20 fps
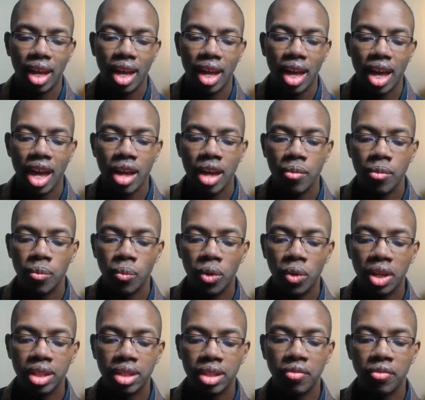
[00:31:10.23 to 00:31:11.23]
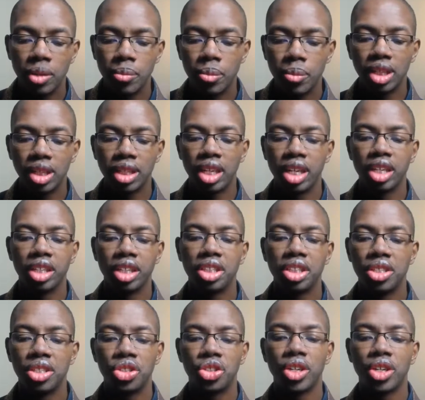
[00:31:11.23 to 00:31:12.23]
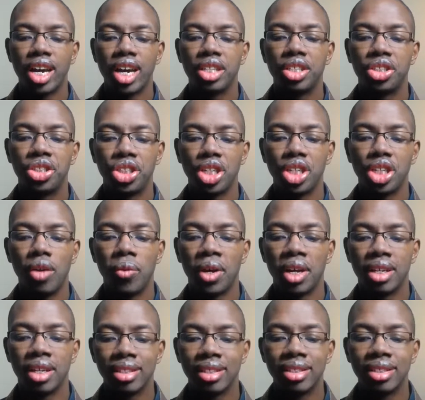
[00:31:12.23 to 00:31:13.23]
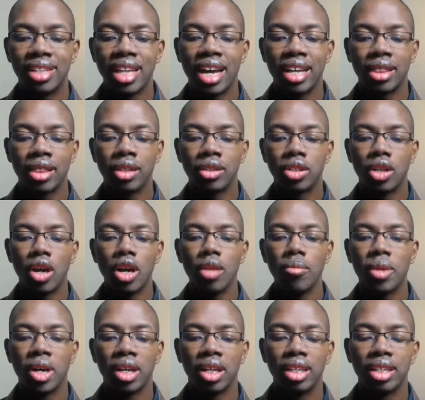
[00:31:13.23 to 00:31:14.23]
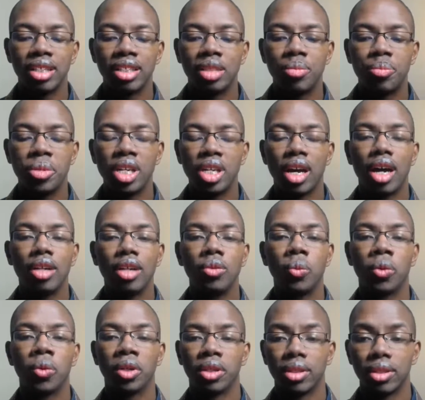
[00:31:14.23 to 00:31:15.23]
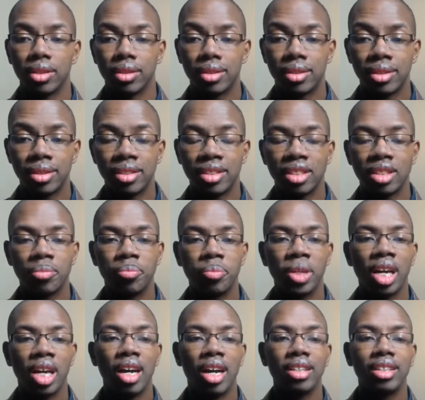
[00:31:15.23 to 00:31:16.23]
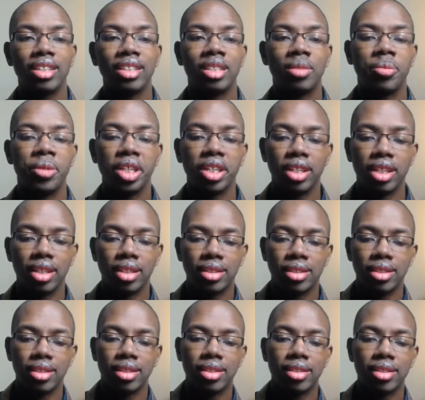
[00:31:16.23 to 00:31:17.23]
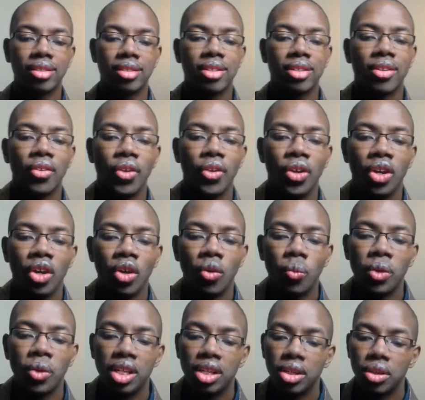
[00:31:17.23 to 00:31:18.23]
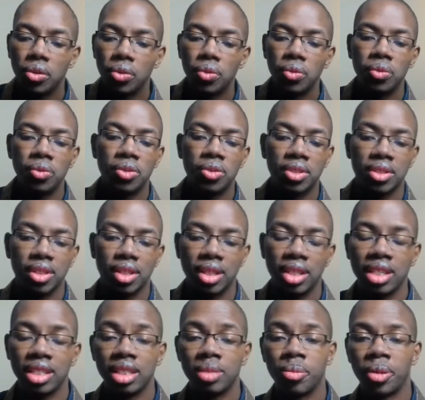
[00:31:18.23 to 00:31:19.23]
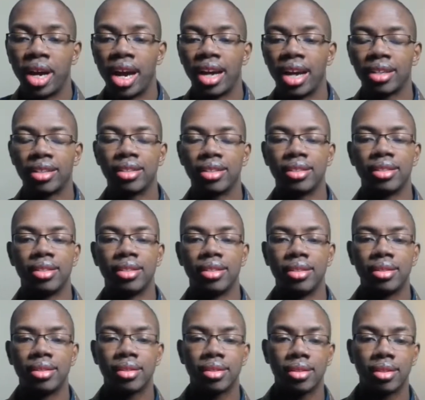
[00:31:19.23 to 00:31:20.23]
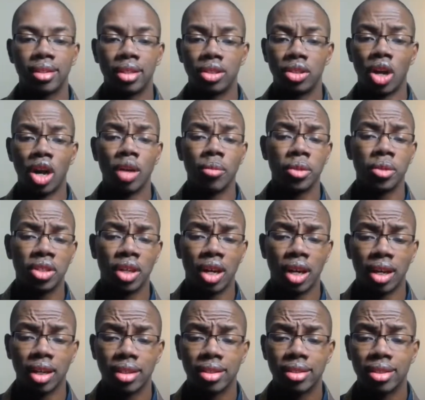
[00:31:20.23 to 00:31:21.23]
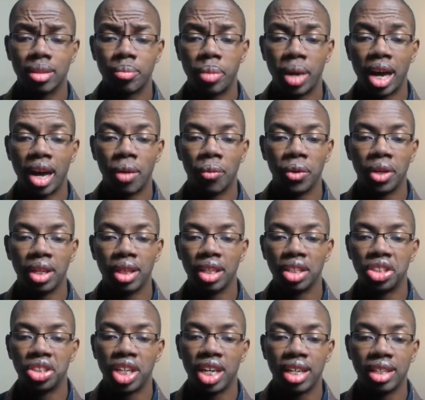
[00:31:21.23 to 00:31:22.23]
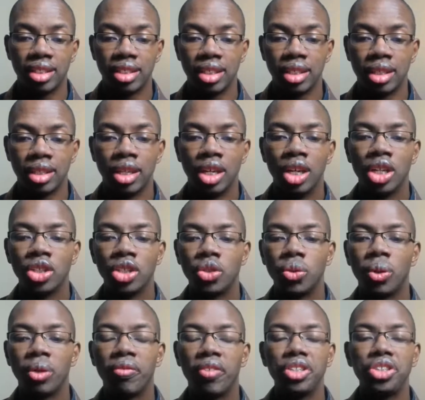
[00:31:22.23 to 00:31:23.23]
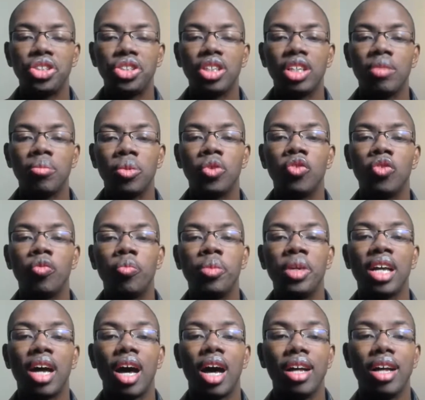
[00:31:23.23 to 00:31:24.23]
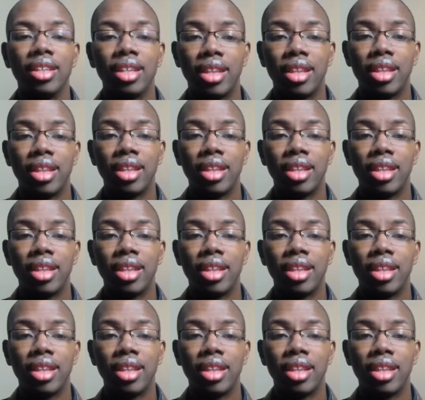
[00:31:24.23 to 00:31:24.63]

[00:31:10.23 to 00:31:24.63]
And what Vimalakirti is trying to show us is that the Dharma is beyond words. It's beyond experience. We use these practices, the Dharma talks, the bowing, the chanting, to eventually move beyond them,